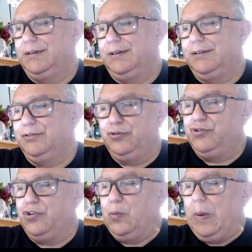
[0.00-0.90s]
to
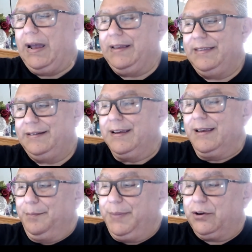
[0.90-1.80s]
Joe Biden,
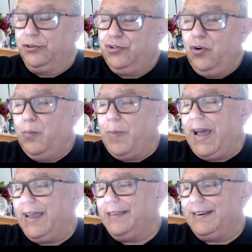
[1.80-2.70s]
because Joe
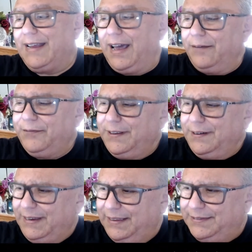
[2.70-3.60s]
Biden, after
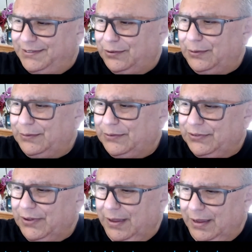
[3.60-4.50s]
his
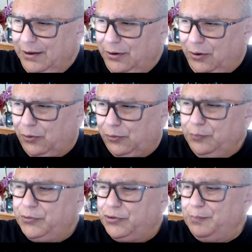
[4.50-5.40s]
son's
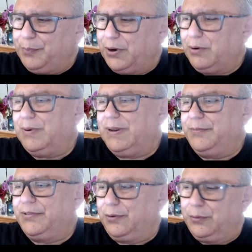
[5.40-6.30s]
corruption
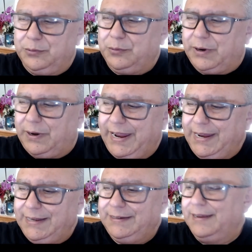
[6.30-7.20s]
problems on
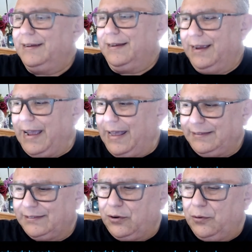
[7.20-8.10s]
Ukraine gas
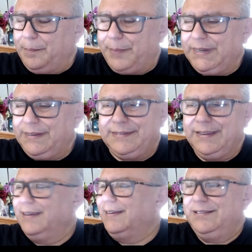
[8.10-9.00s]
companies,
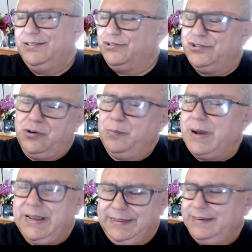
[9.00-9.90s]
Joe
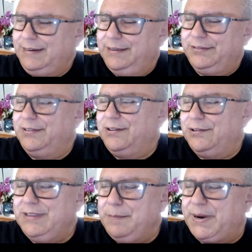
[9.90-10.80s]
Biden is not
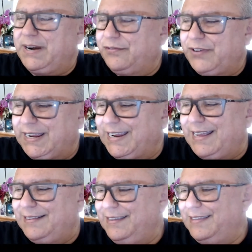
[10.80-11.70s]
the perfect
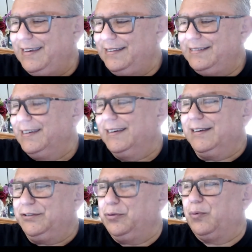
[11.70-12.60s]
candidate
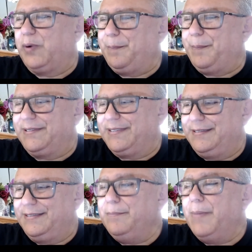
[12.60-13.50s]
to
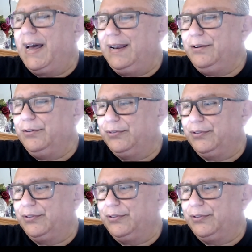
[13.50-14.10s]
represent the values